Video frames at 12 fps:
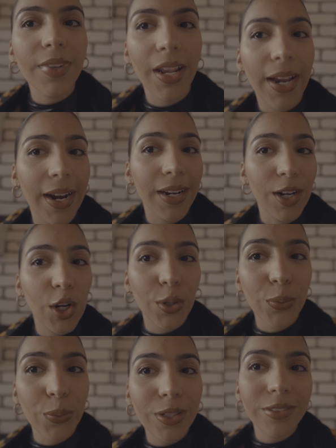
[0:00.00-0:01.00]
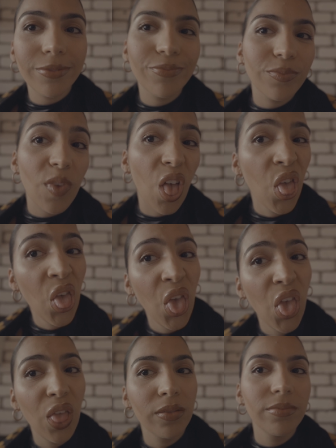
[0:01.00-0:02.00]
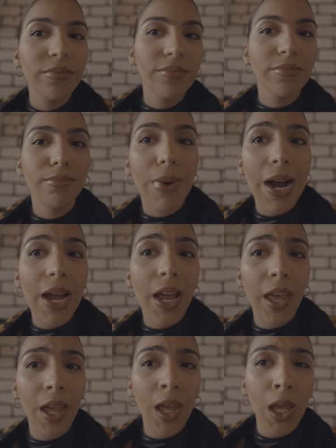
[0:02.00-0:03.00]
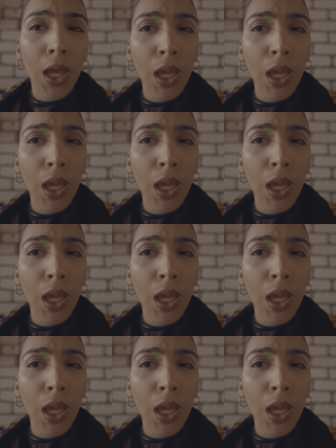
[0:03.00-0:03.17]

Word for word: And I got a coke. Bye.